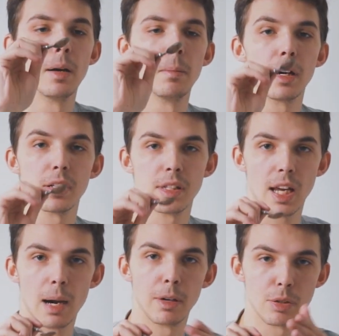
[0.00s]
because the
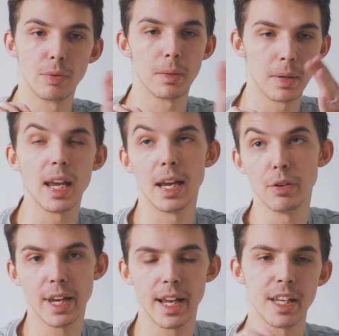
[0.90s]
camera's right. Yeah, you
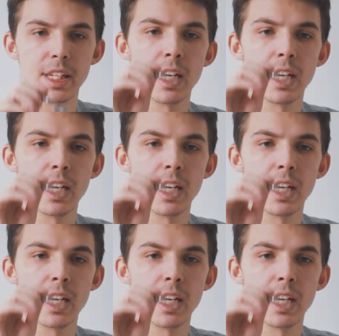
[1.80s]
get it.